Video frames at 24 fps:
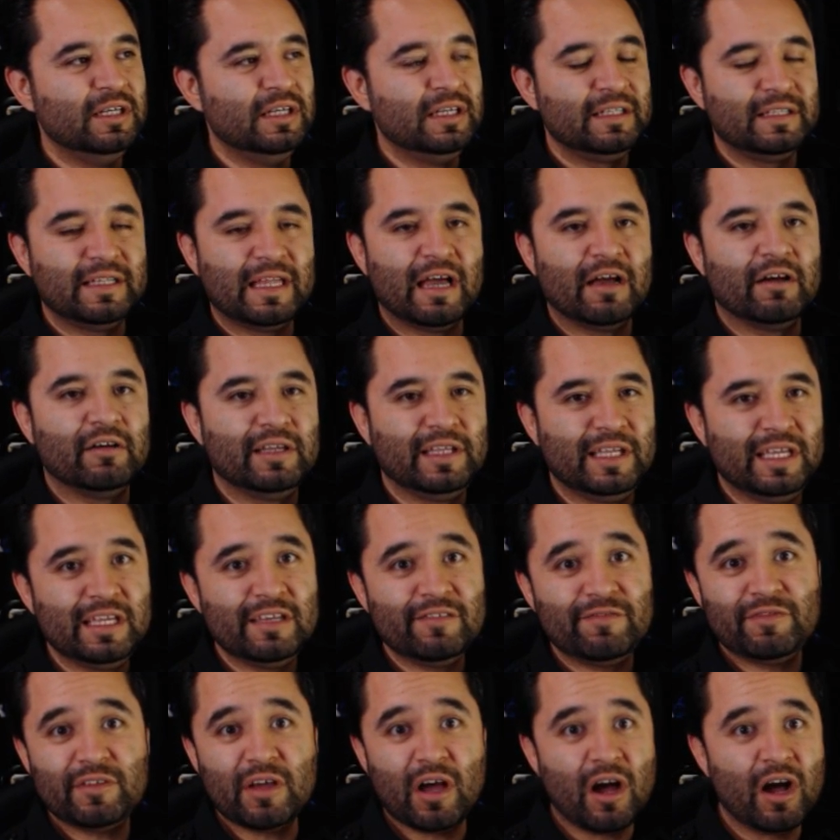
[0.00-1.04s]
Now,
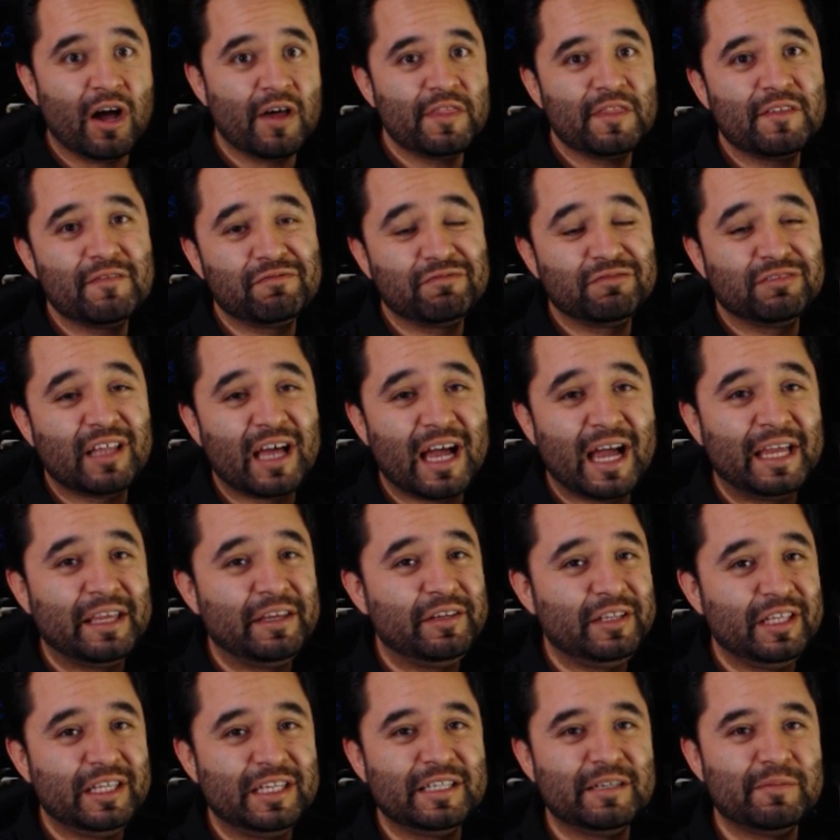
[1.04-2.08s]
if on the fly you
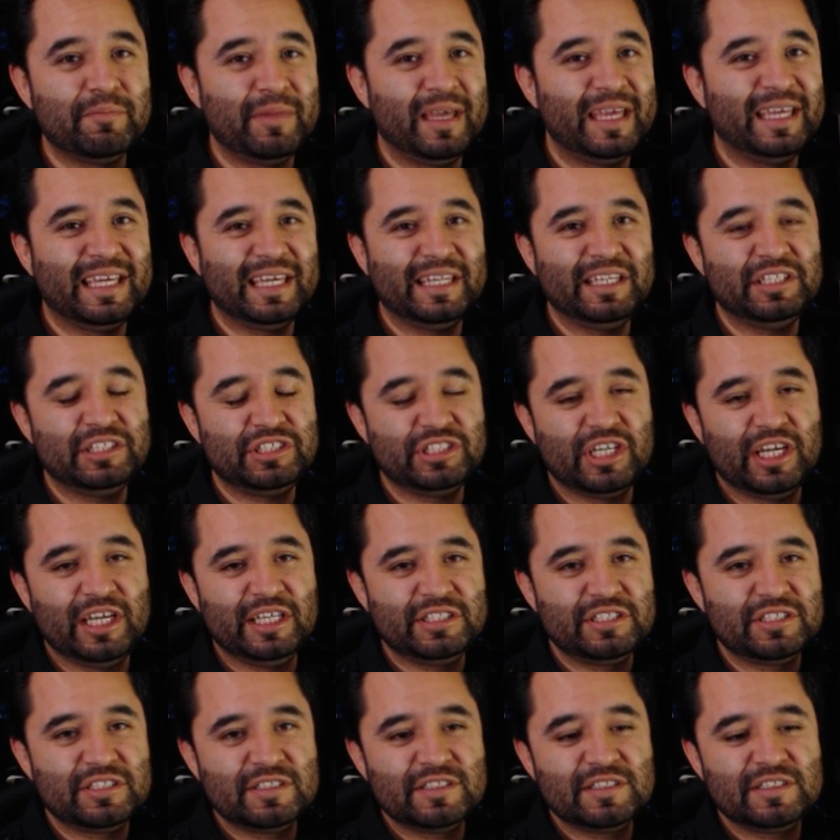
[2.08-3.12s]
needed to make any
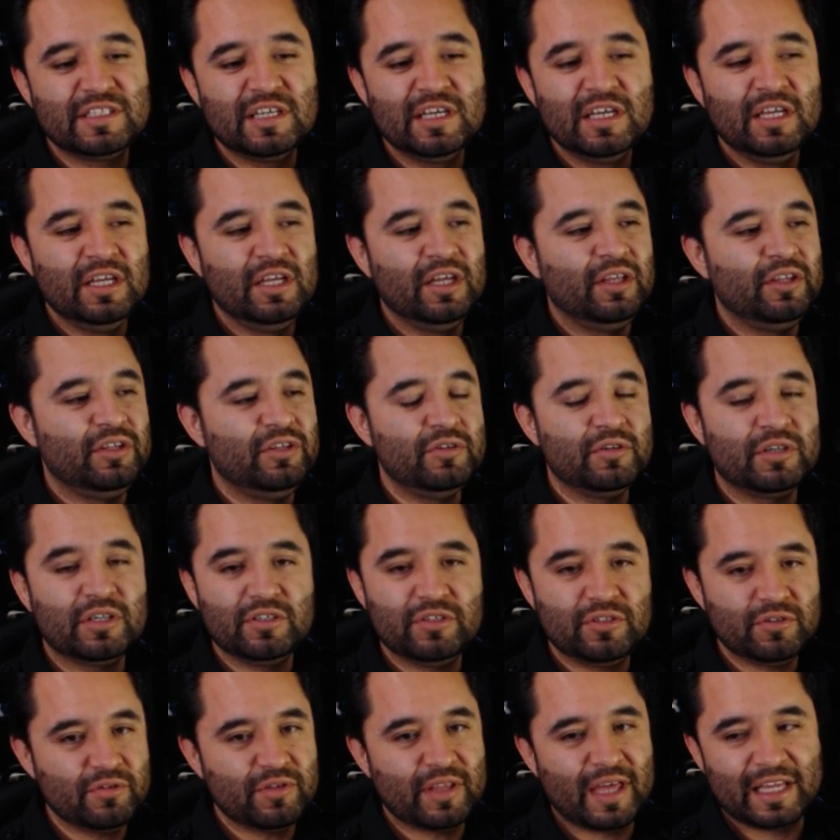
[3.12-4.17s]
changes, you can
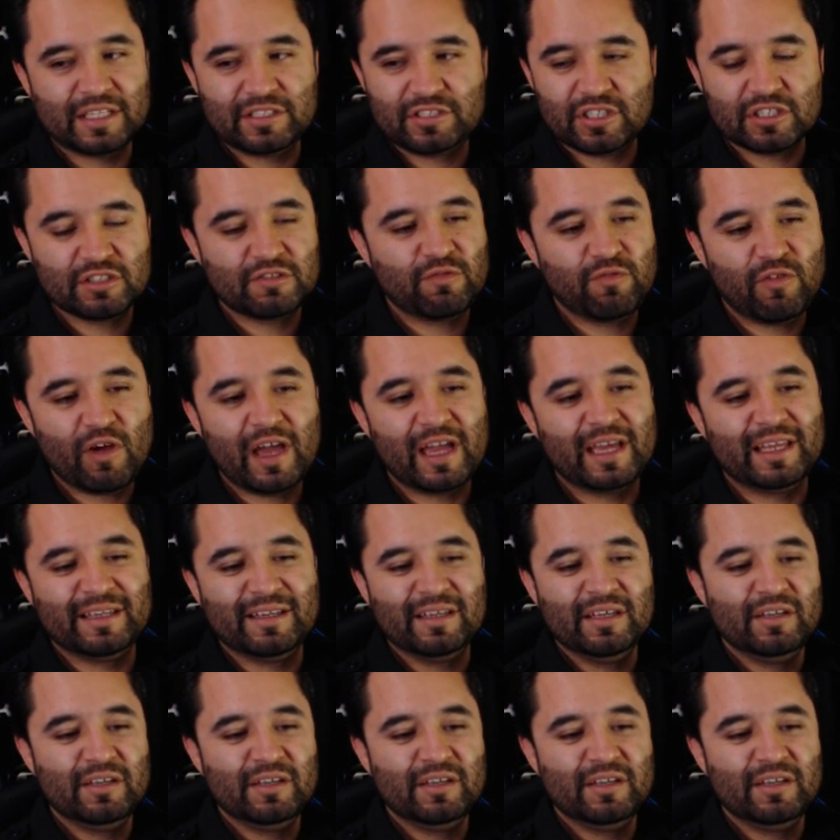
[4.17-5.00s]
do that just fine.